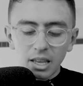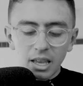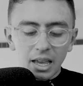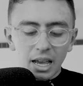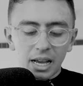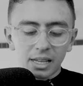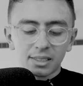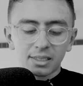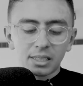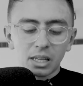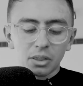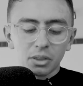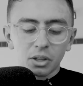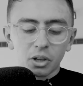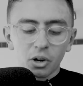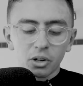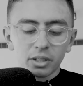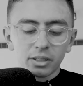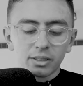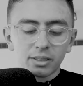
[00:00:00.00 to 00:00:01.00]
As Seth
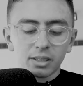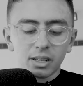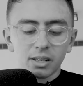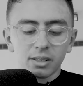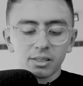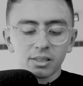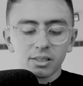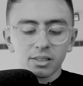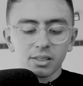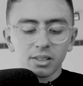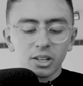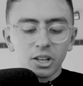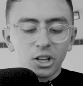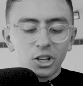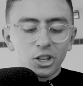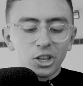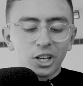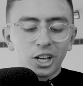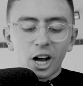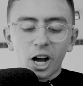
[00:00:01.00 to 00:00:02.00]
Godin says,
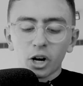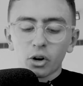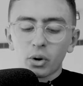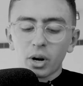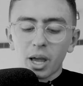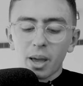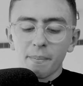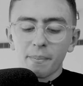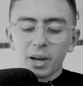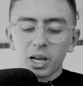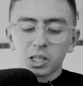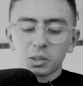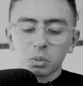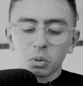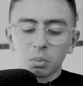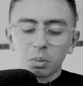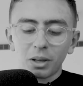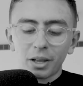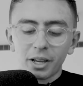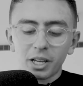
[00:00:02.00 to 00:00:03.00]
you can't create
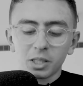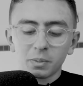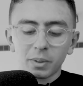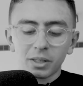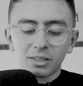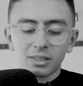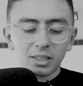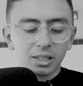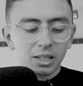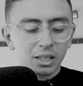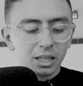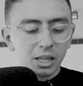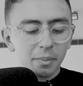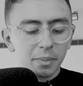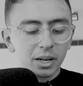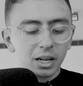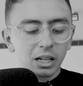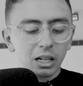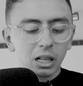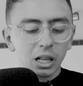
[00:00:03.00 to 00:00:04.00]
baseball players by sitting them
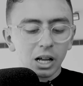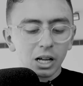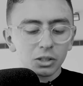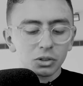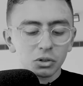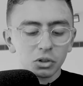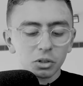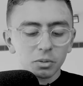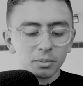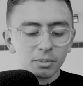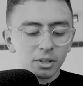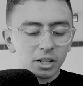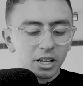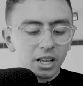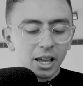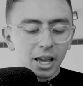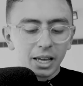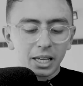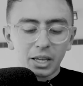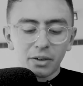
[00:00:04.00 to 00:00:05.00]
in a classroom
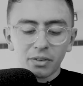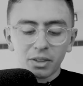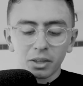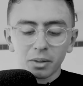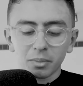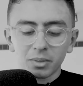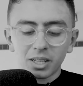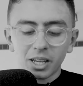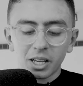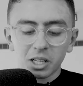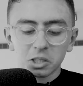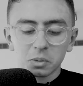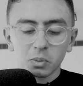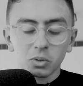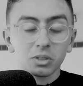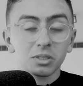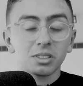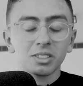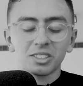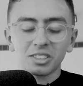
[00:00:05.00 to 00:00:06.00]
and giving them
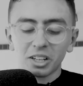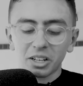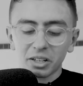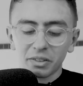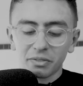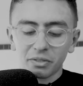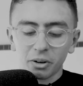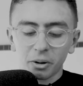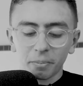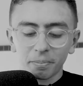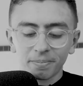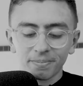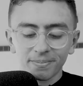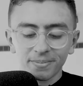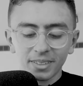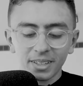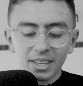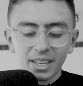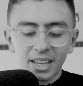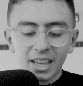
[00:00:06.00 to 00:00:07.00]
textbooks to study from,
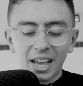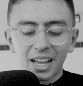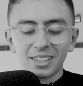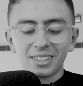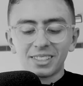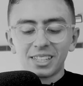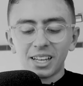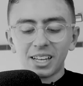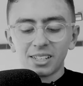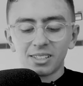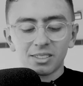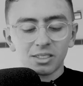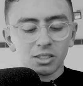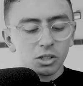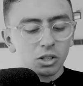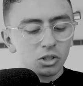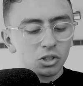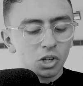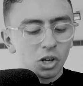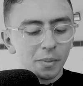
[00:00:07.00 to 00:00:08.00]
and tests to
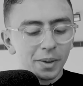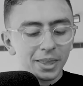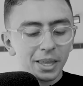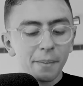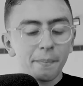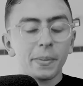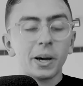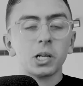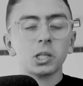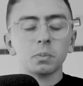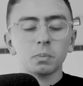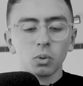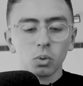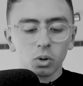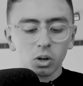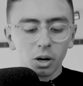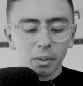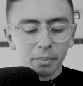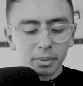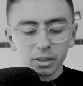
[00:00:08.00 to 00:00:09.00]
determine their baseball
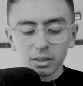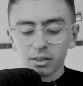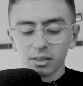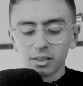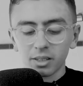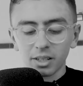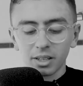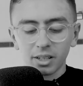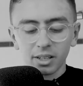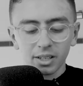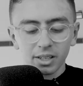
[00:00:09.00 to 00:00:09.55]
competency.